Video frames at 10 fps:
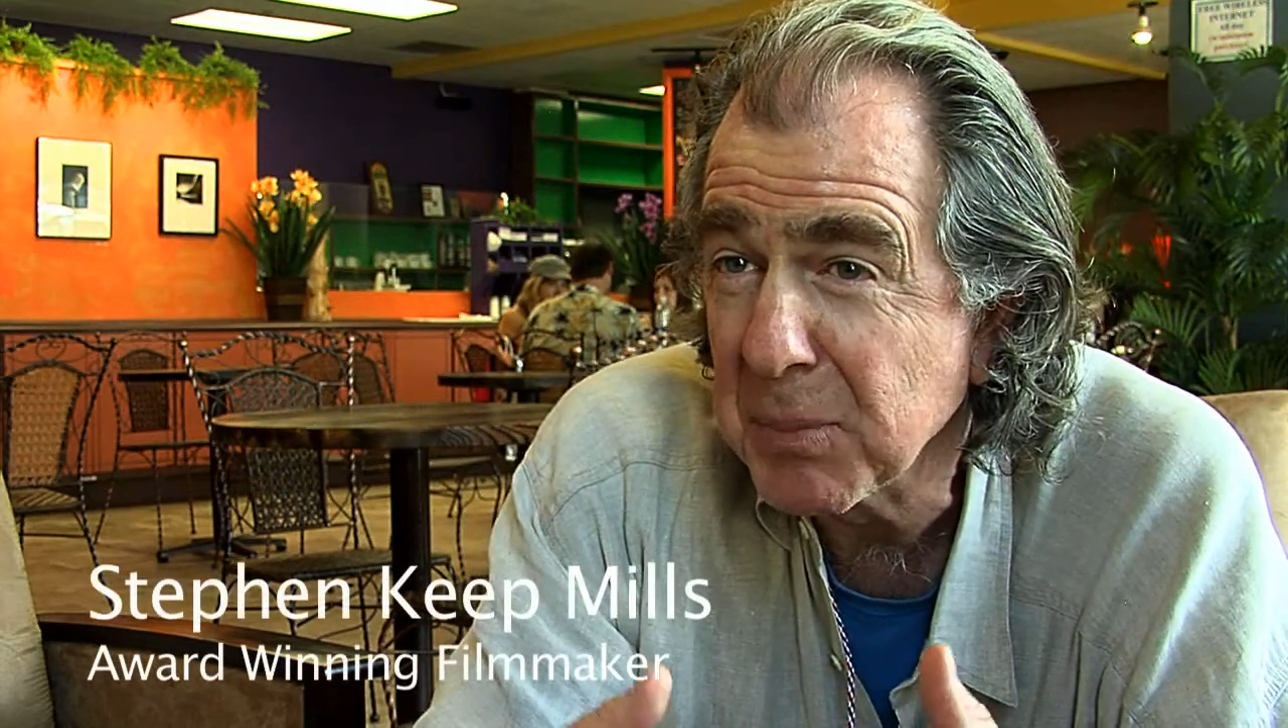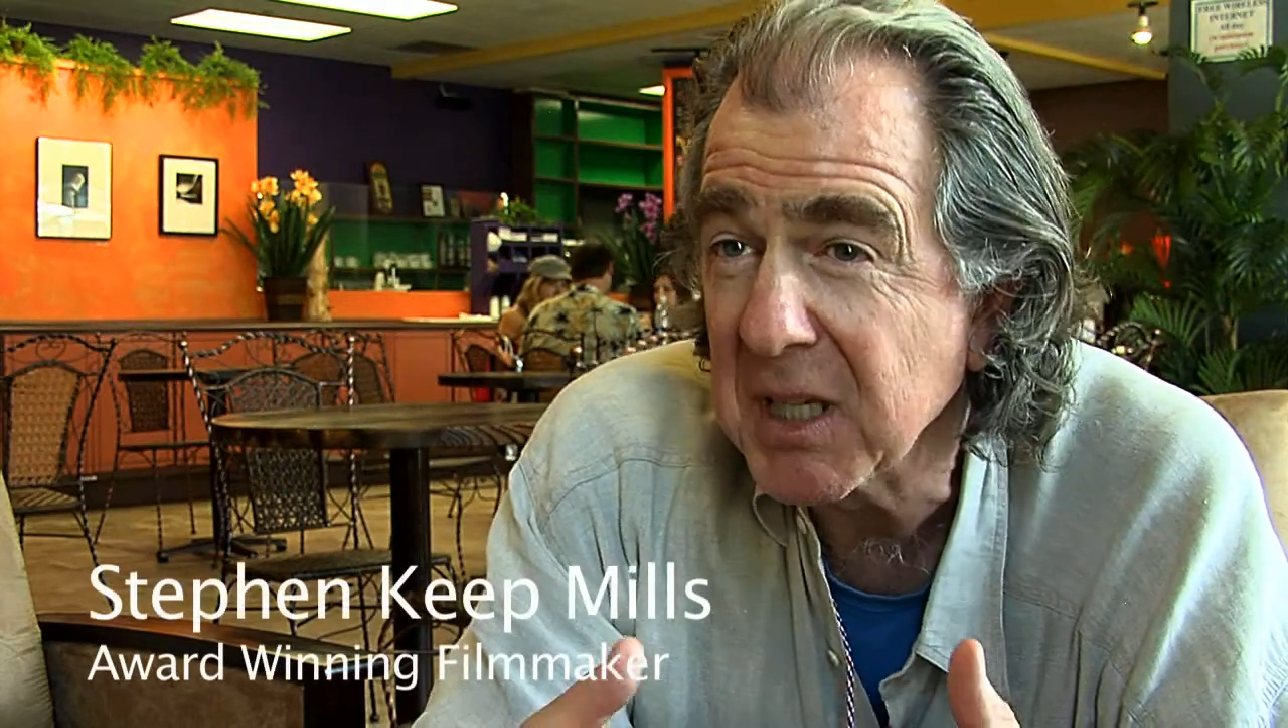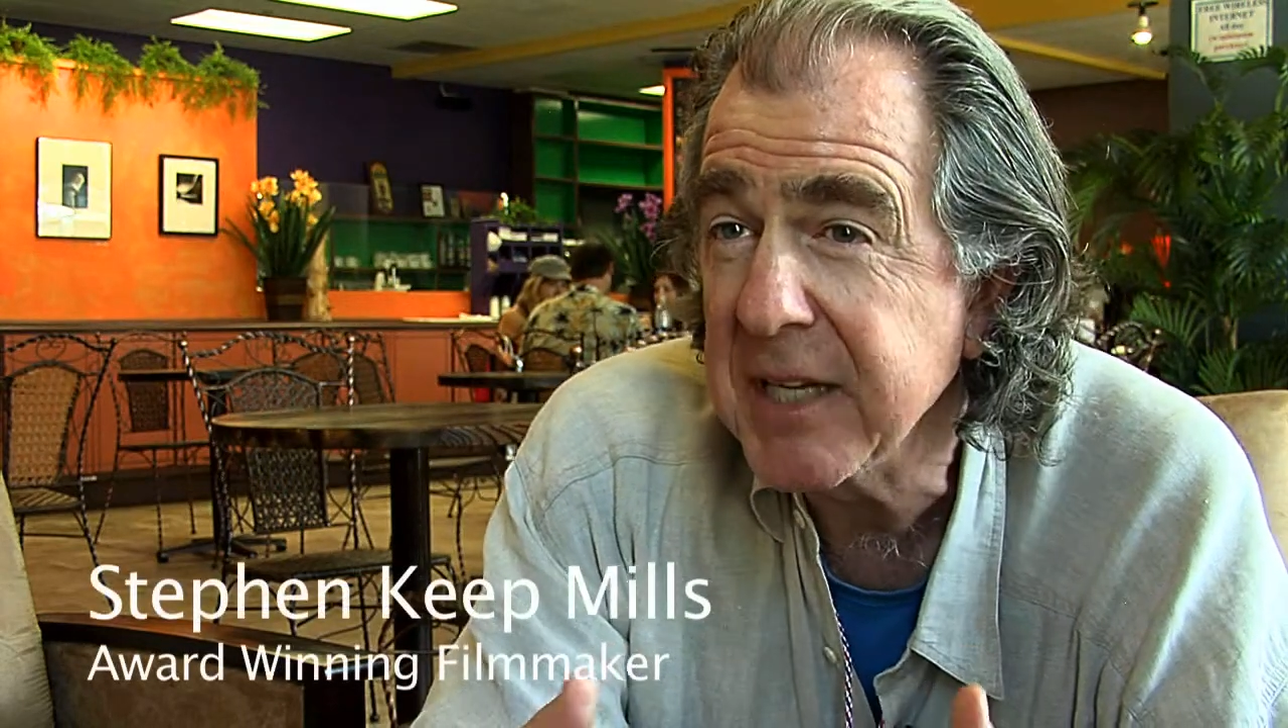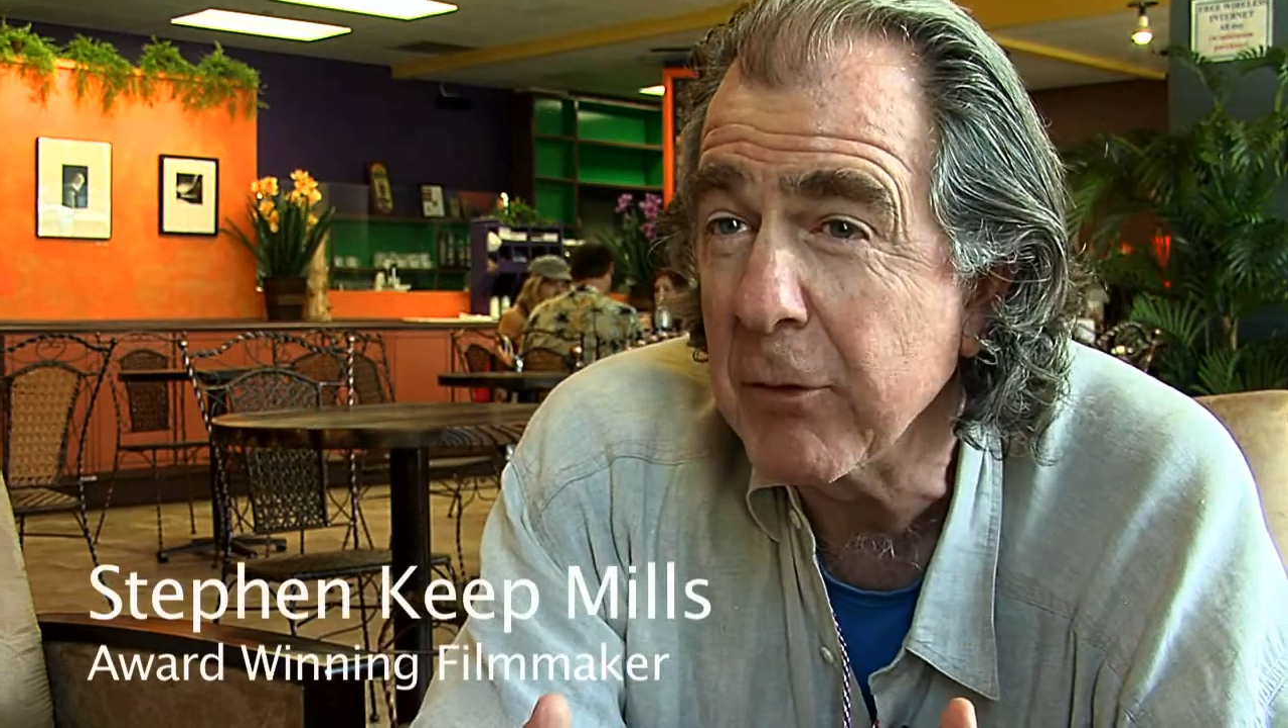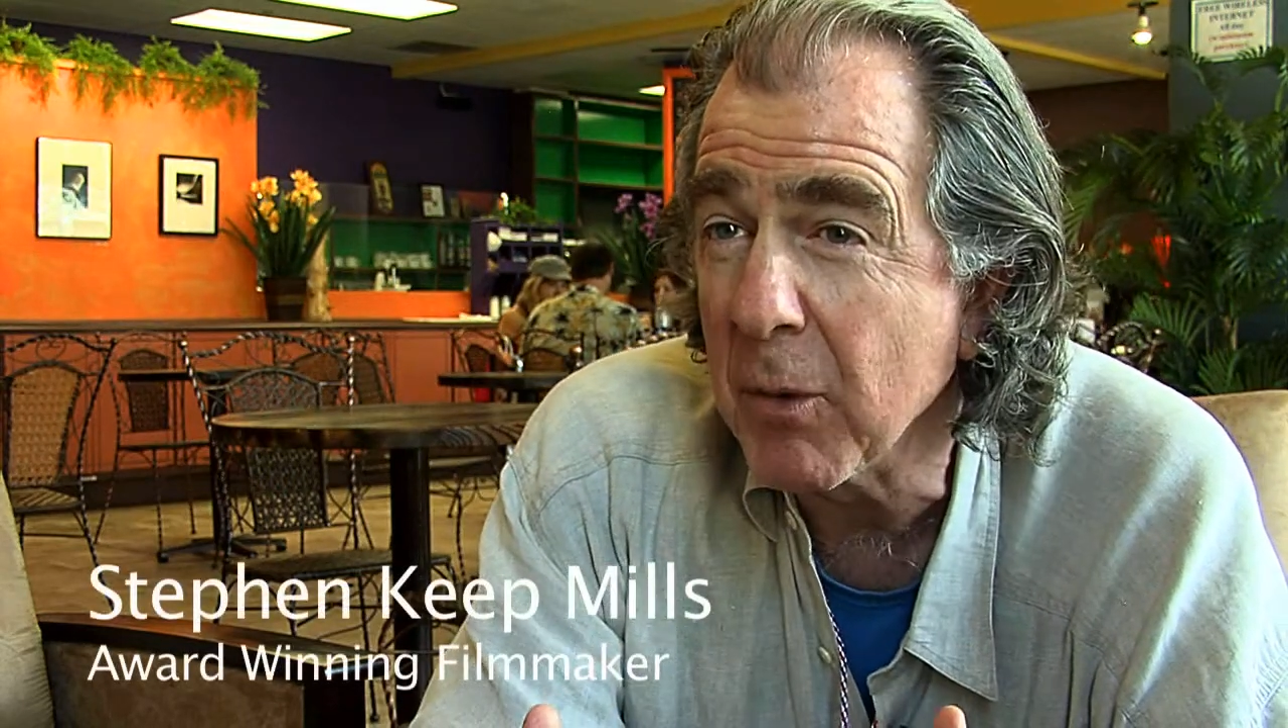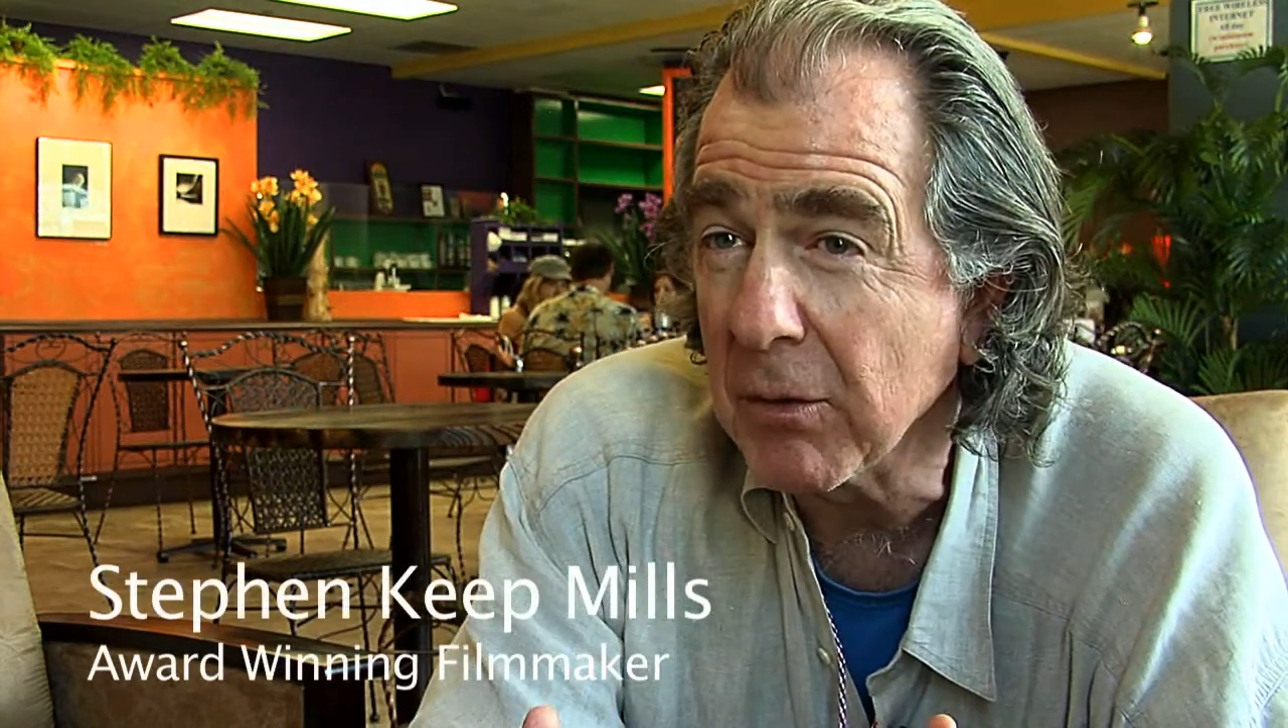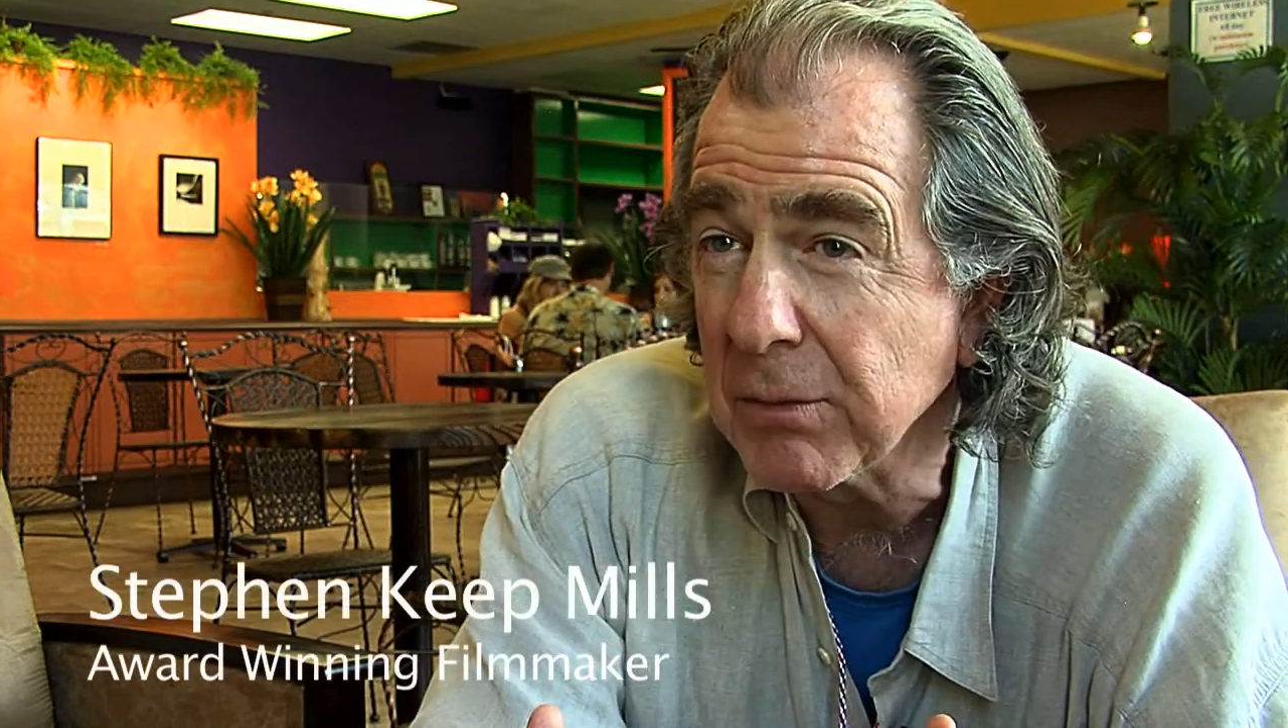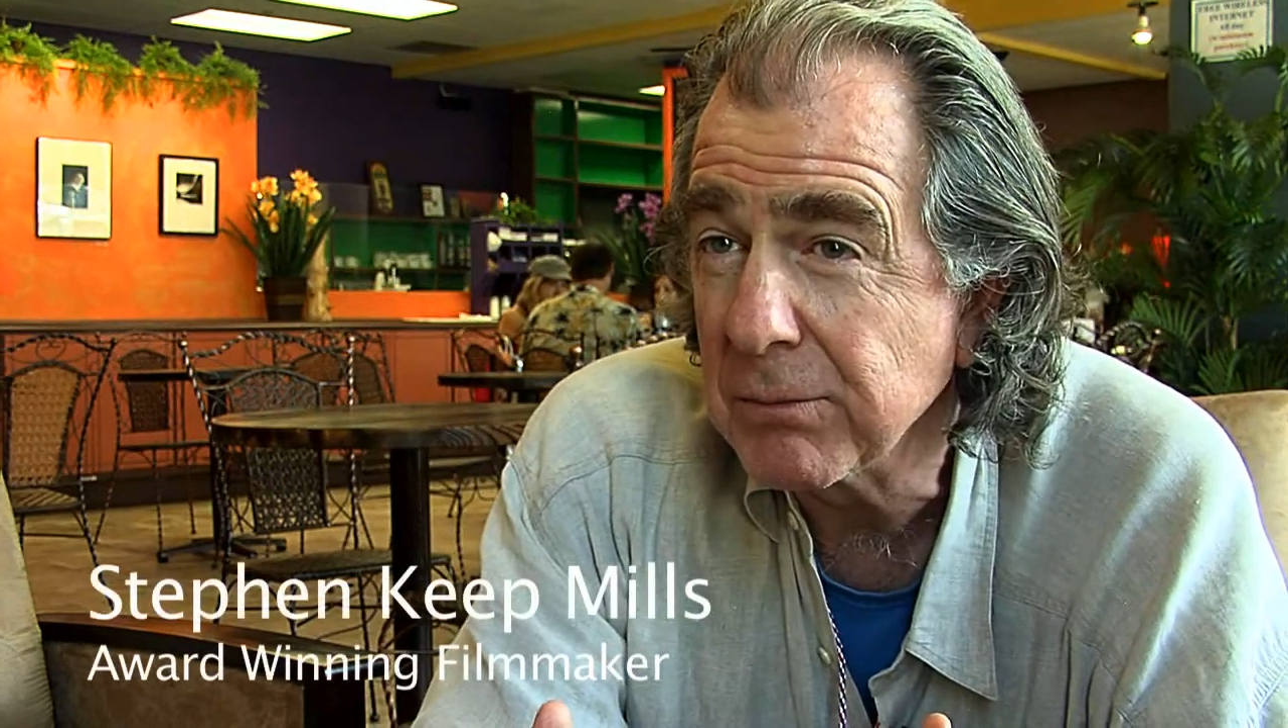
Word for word: believable.